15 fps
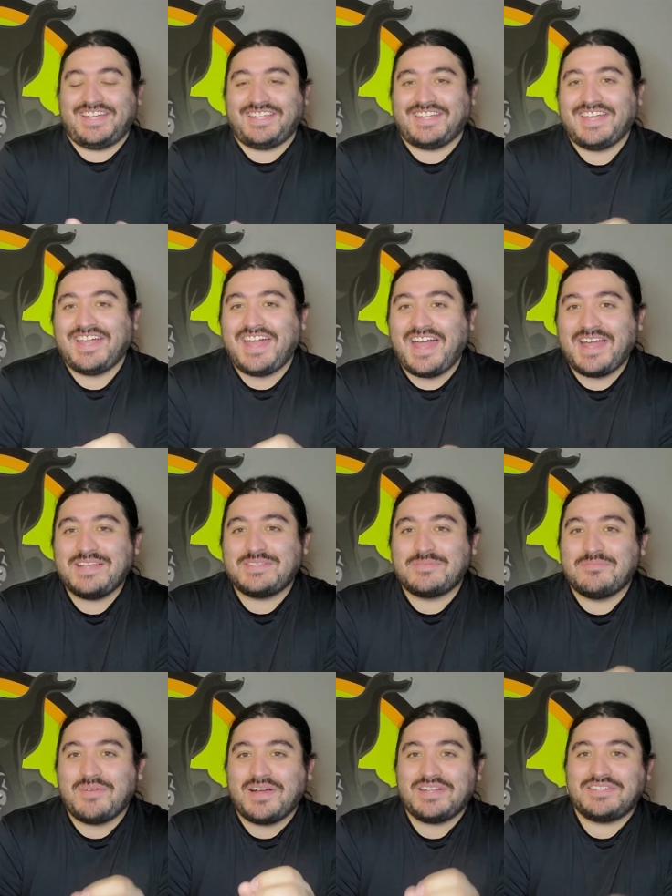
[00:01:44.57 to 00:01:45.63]
like
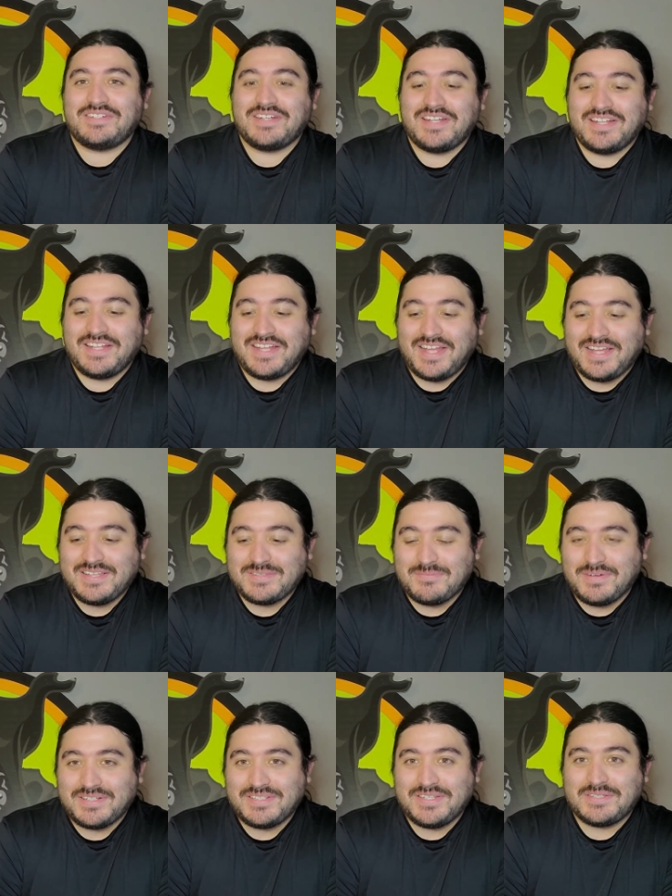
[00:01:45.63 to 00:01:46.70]
as much as
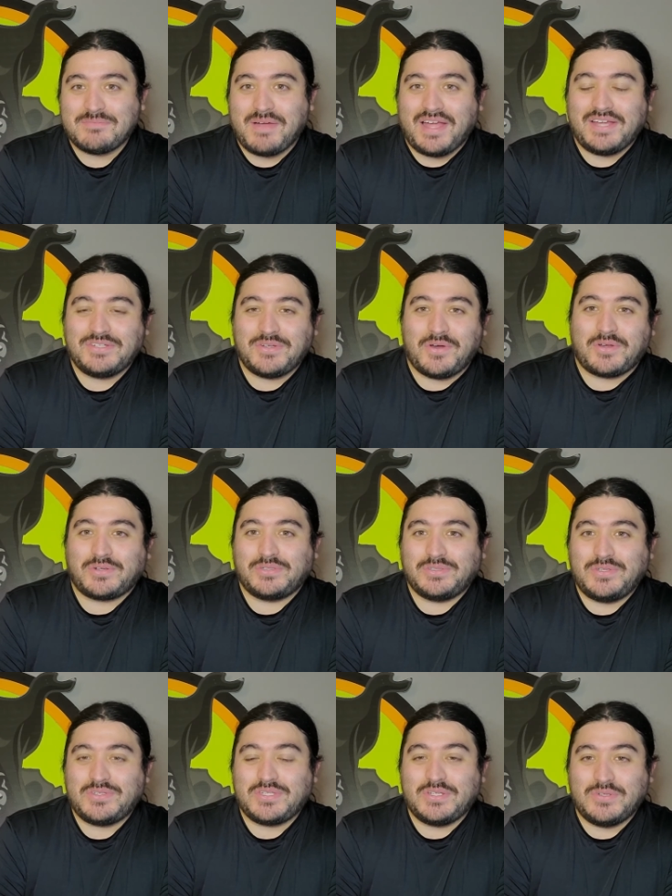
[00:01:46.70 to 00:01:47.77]
much as my daughter
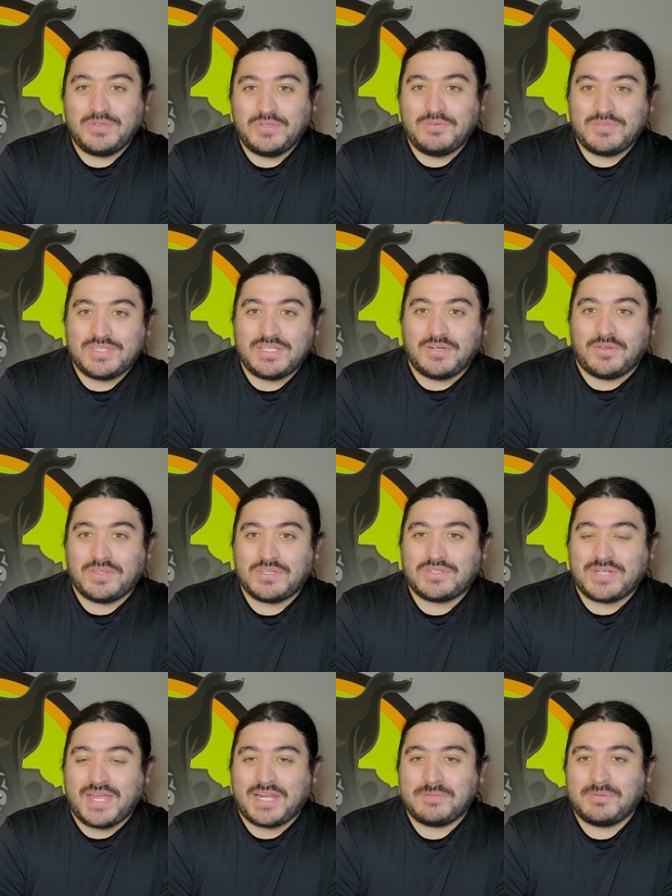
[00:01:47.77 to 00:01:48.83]
Lucy, who you've seen on
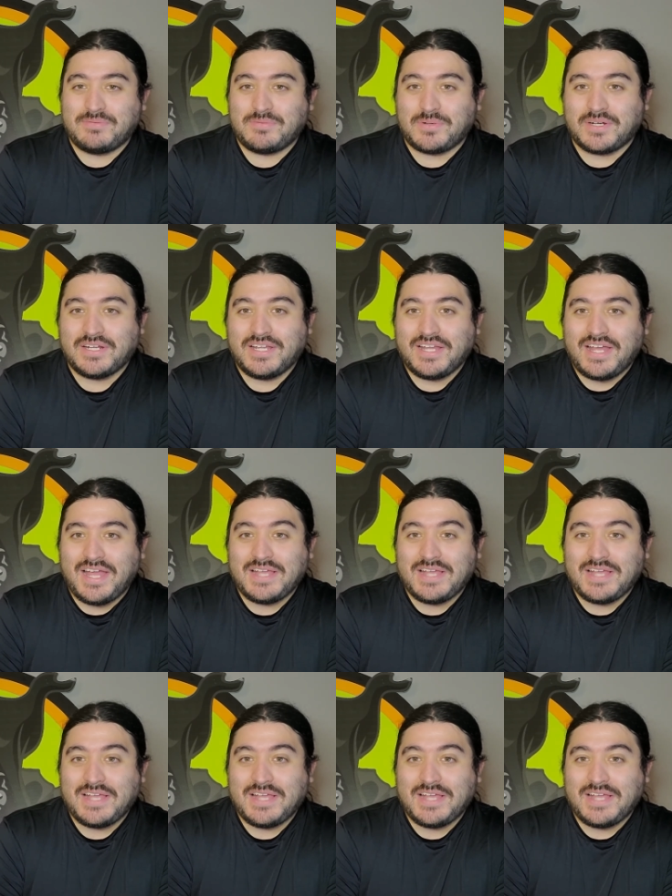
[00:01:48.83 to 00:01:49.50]
this channel before,